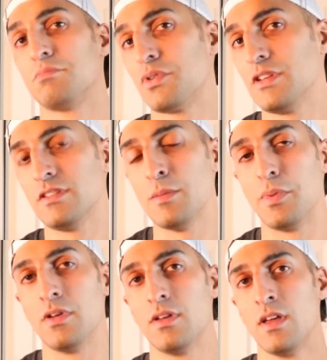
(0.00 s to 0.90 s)
Pretty
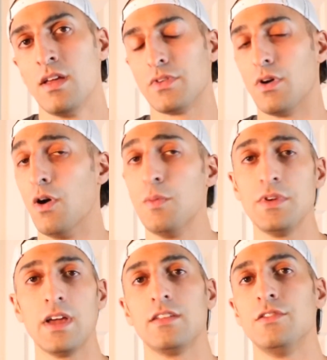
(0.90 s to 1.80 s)
simple. Hope
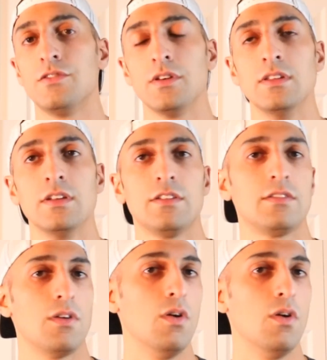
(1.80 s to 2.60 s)
you guys enjoyed this.